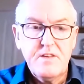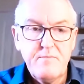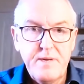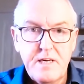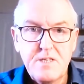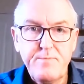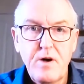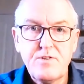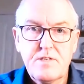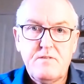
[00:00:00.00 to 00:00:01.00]
that have been
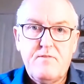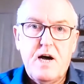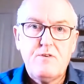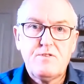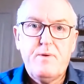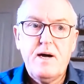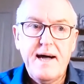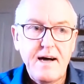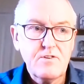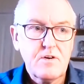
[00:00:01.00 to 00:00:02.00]
exposed to the virus by
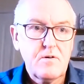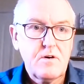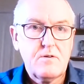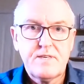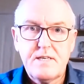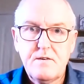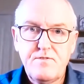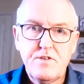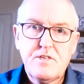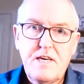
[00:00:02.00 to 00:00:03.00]
a household contact
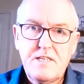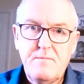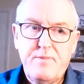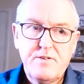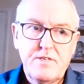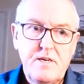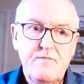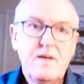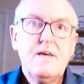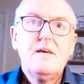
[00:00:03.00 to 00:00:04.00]
who've just tested
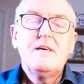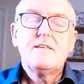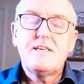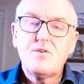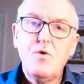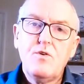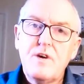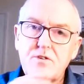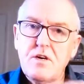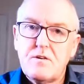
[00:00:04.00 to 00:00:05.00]
positive, test all
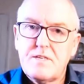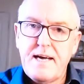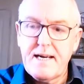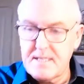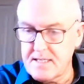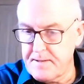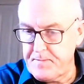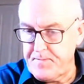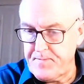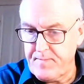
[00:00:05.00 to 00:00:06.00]
those
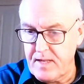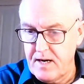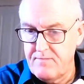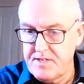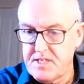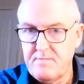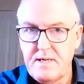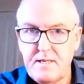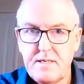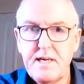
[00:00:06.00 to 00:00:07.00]
contacts'
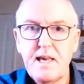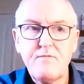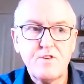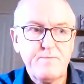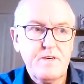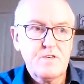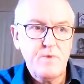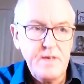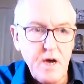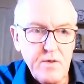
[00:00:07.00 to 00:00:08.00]
vitamin D levels,
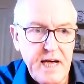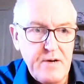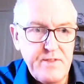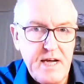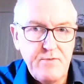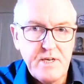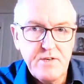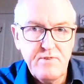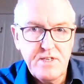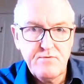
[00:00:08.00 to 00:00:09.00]
because we know they're at
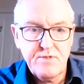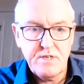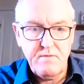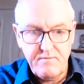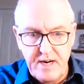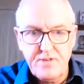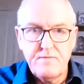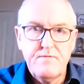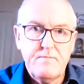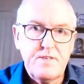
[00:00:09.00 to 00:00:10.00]
increased risk of
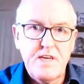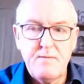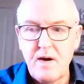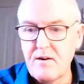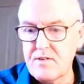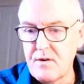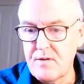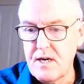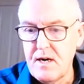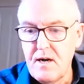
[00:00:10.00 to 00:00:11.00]
infection from the same
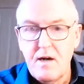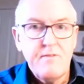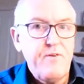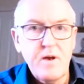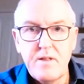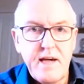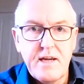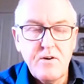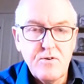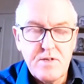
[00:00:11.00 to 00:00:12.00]
household, follow
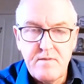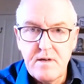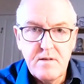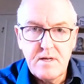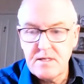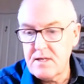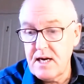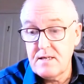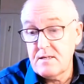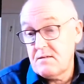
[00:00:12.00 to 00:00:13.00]
their course of illness,
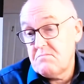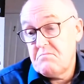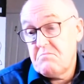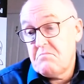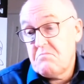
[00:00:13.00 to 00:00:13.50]
and